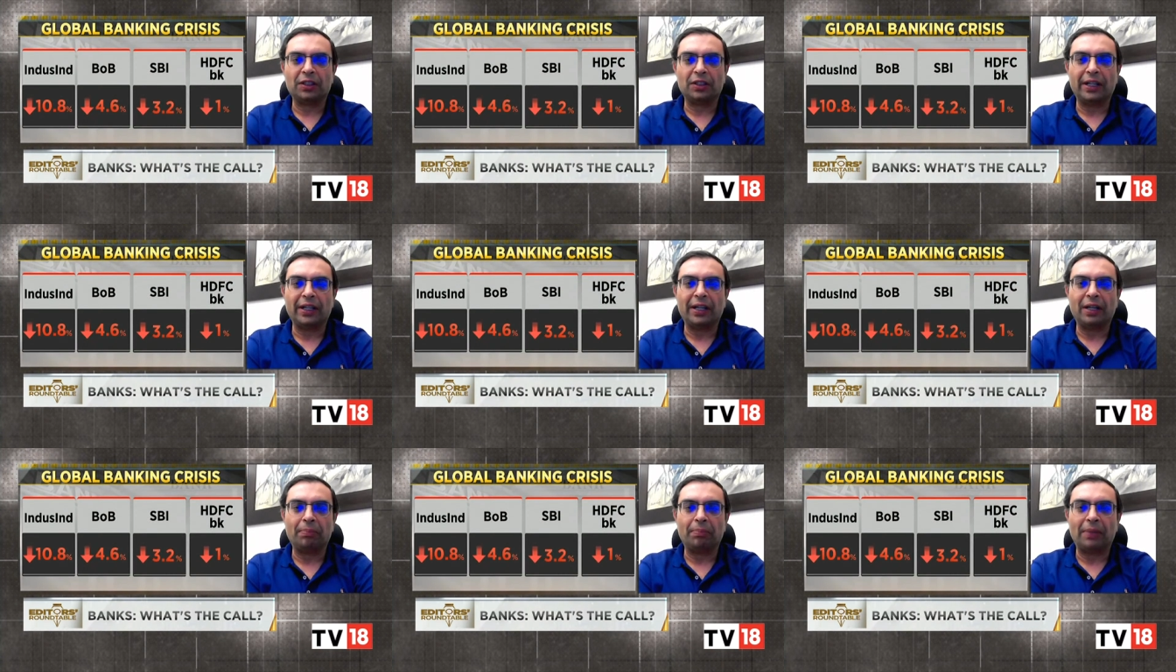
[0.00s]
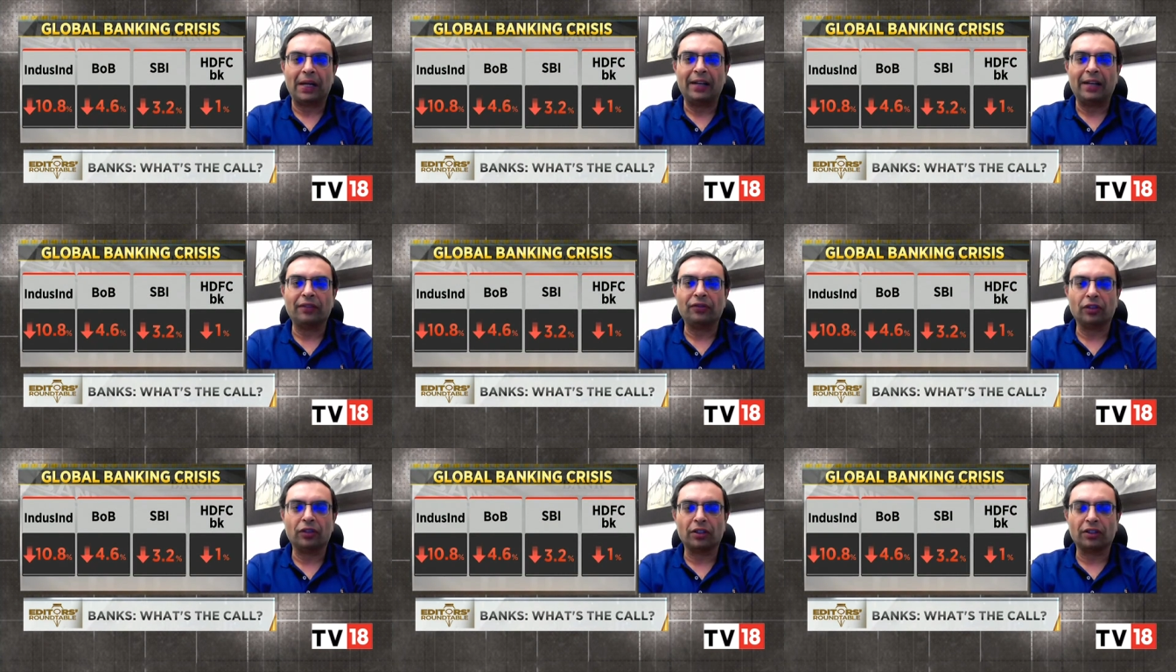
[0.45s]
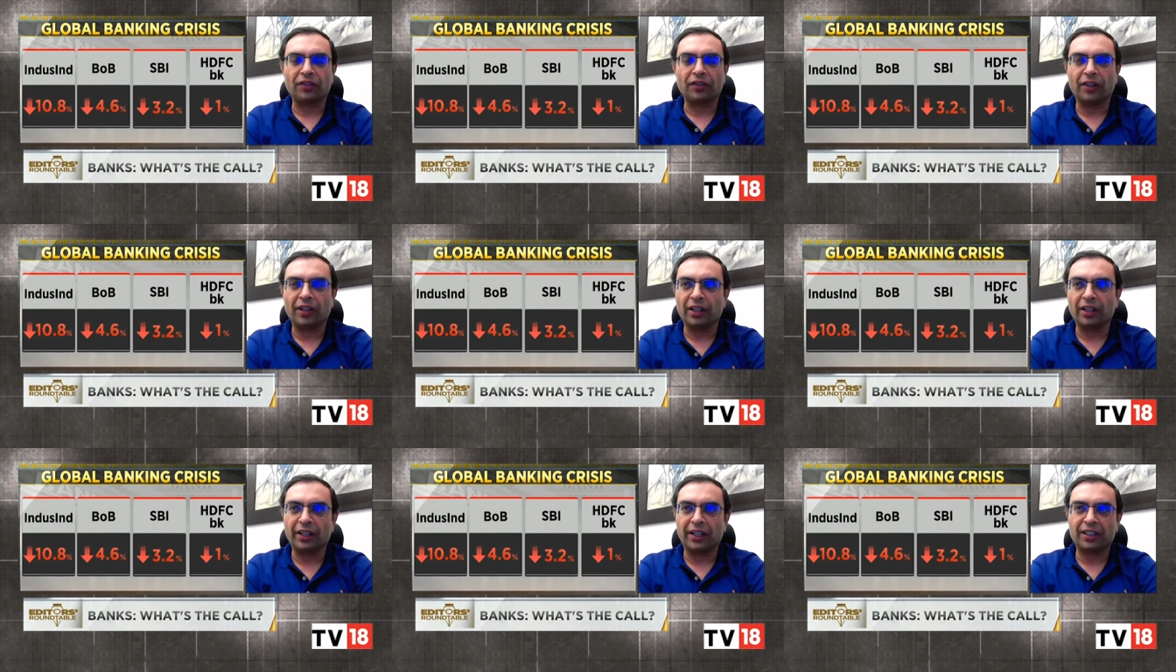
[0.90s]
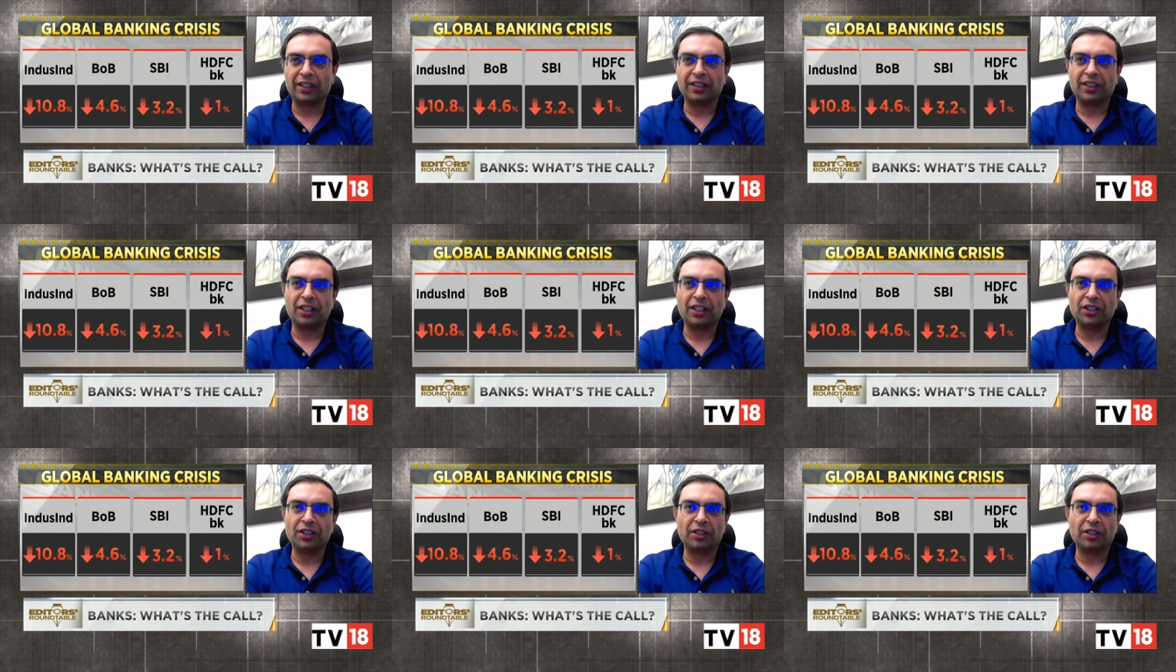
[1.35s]
they had applied for a three-year
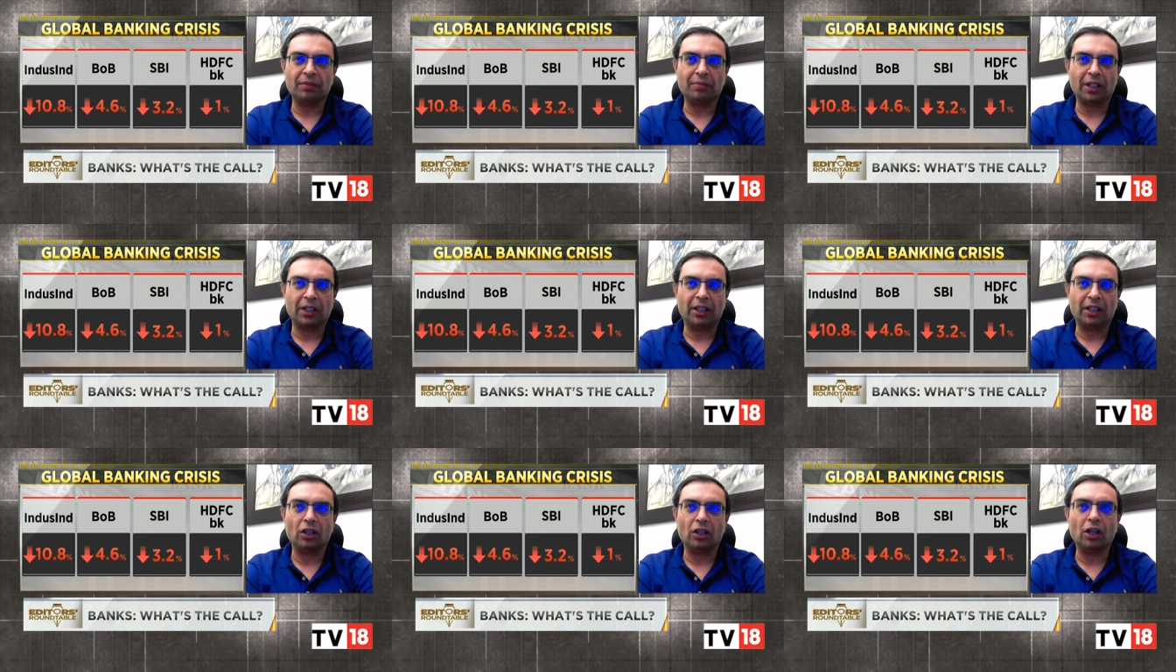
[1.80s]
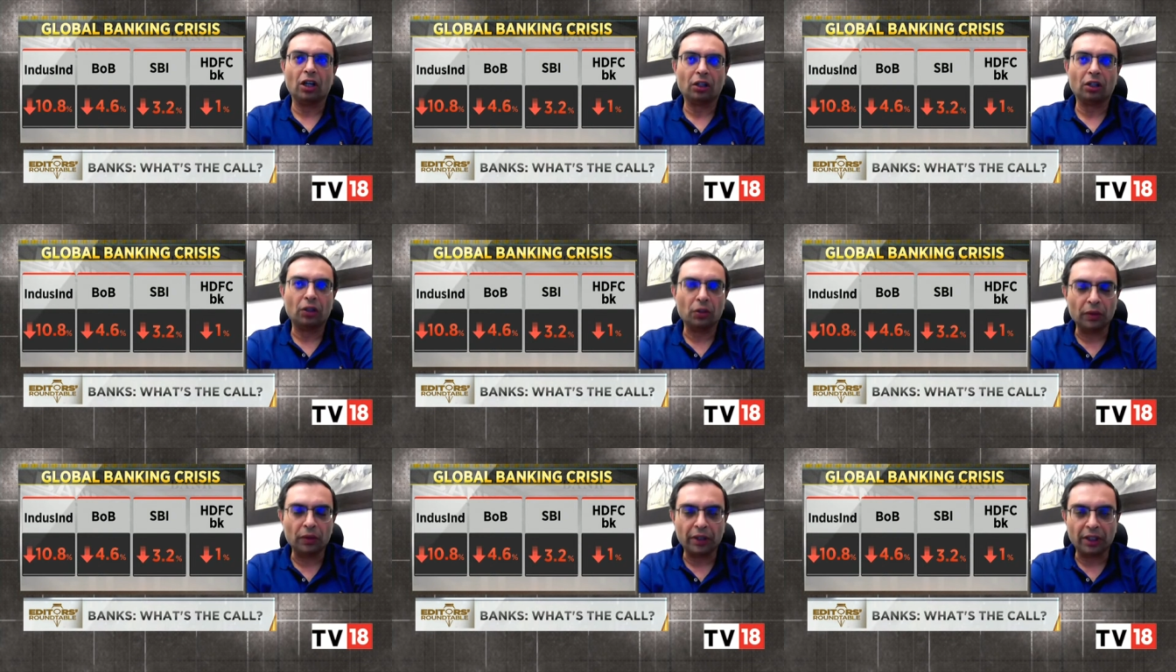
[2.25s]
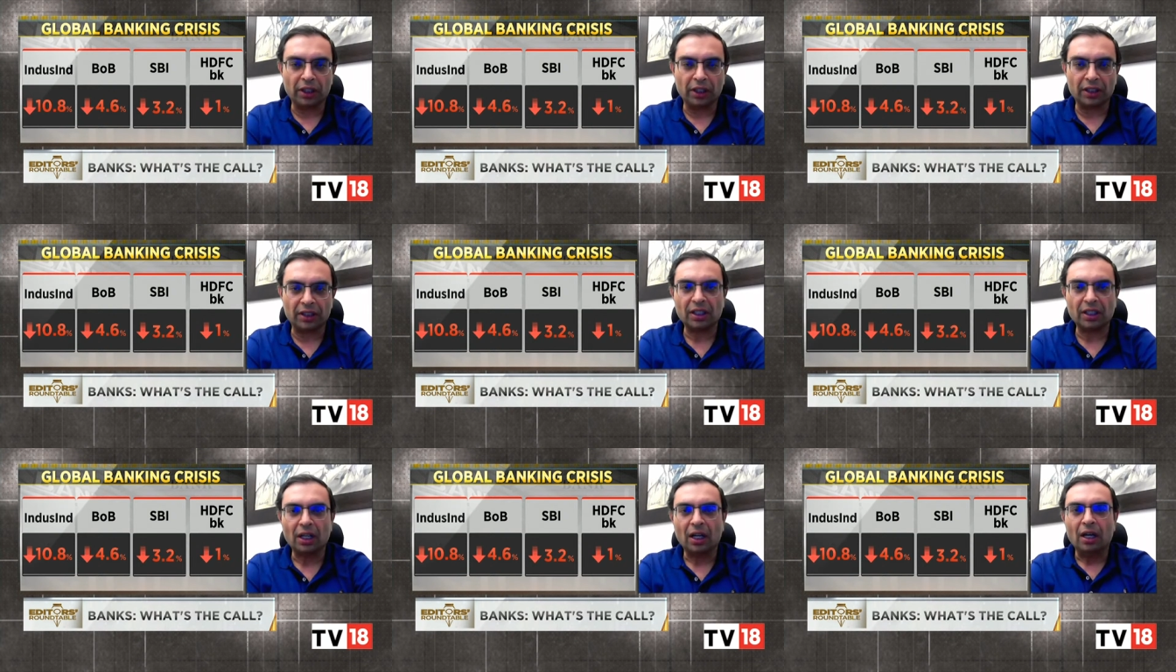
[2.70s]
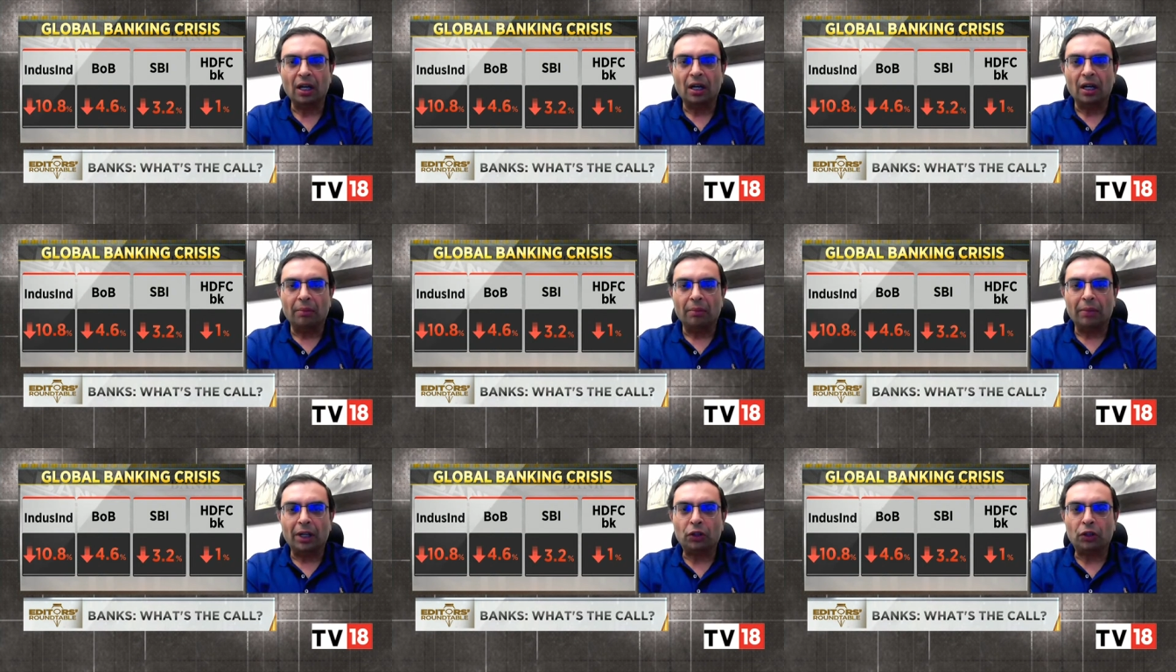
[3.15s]
extension, but they got two years
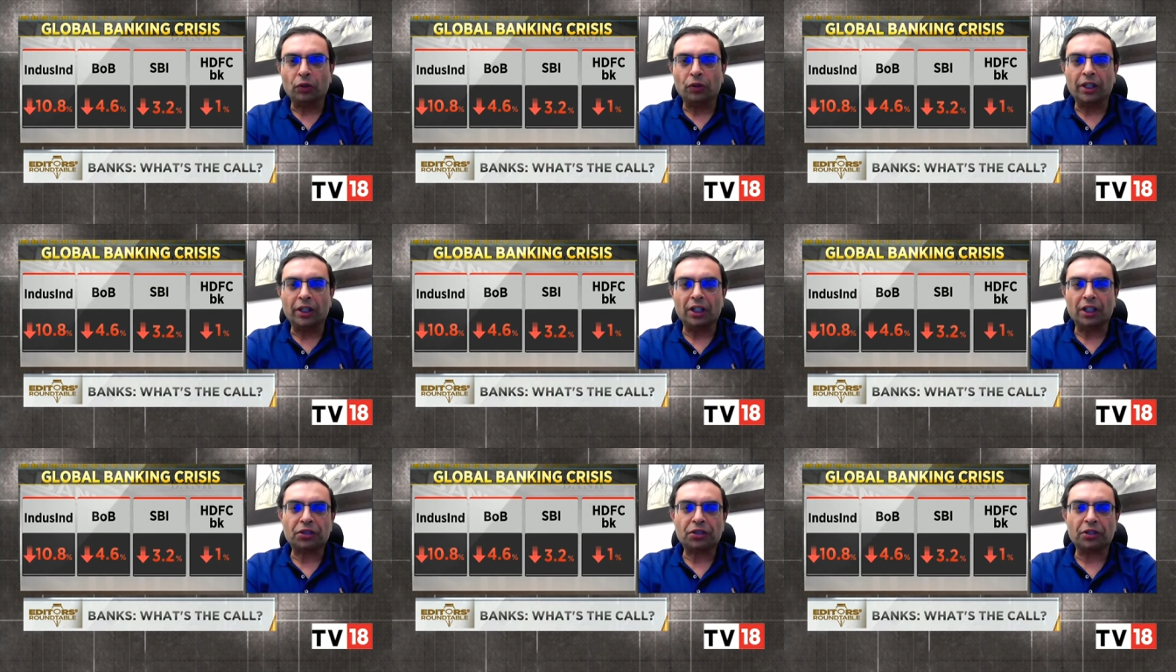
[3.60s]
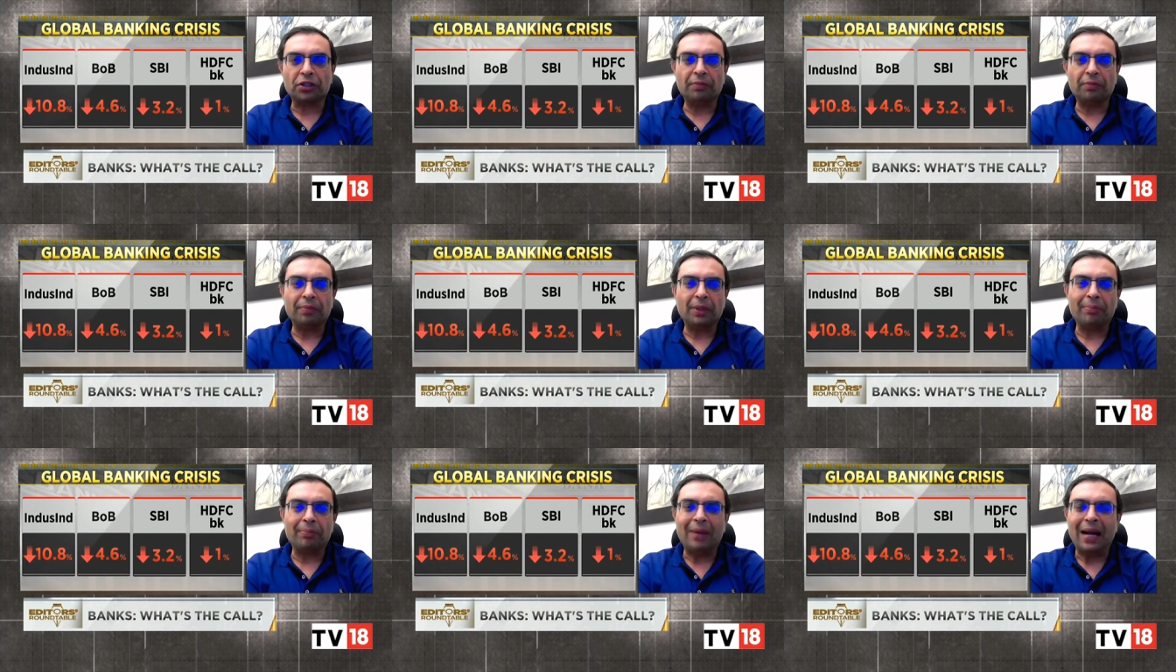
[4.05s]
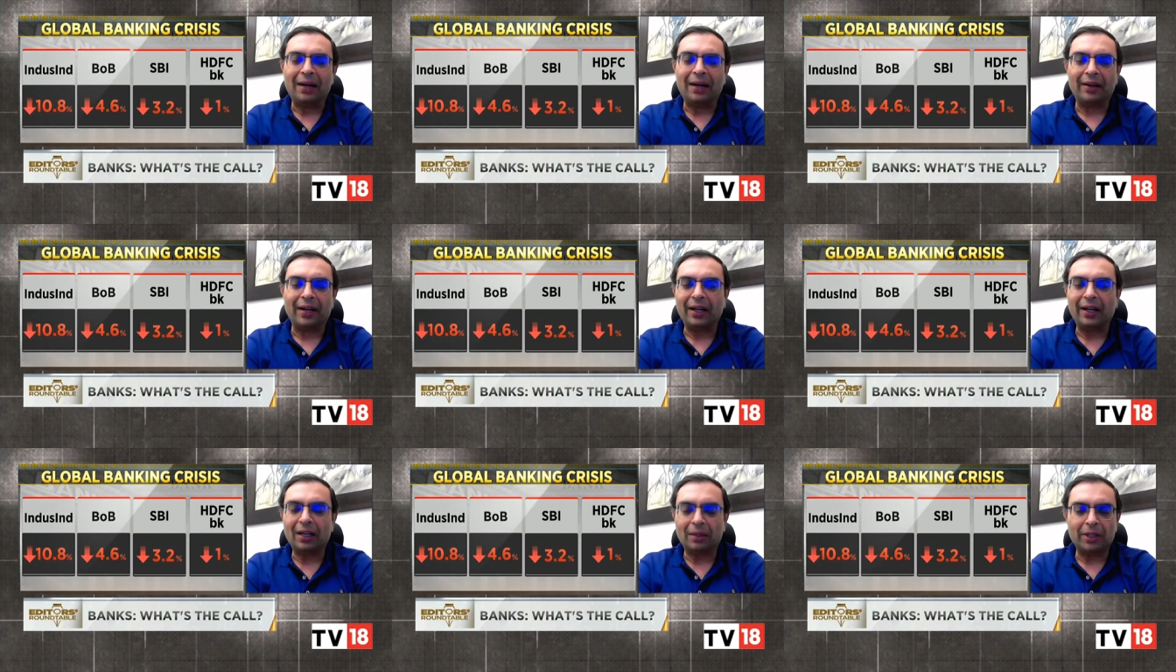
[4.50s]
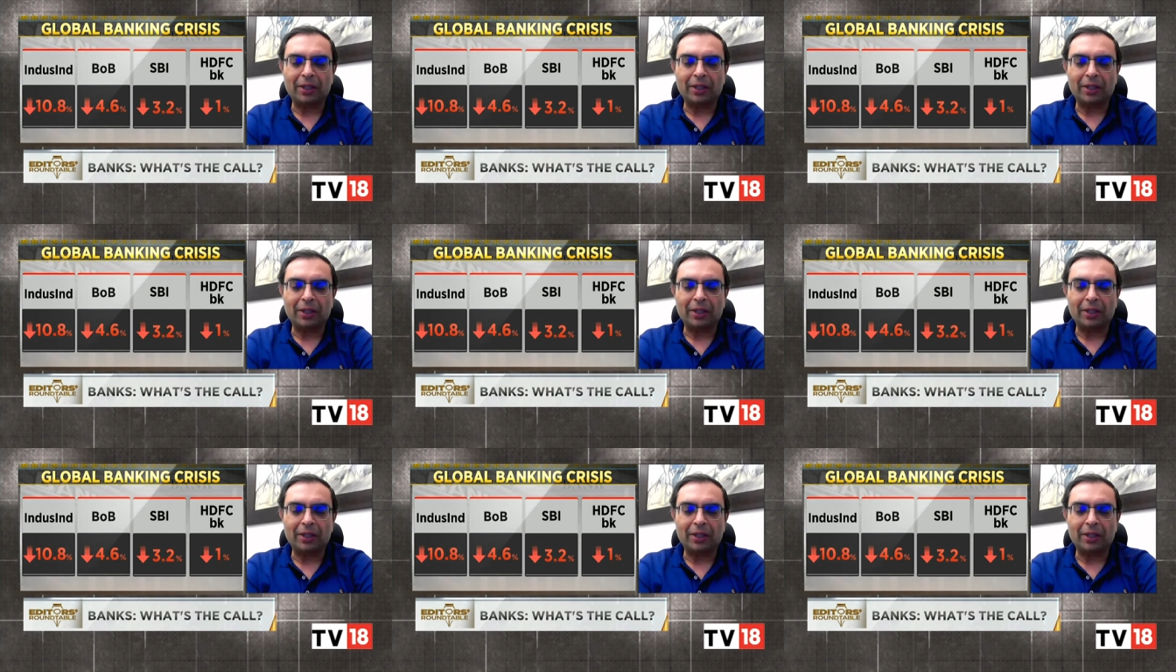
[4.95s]
but two years shouldn't be bad, right?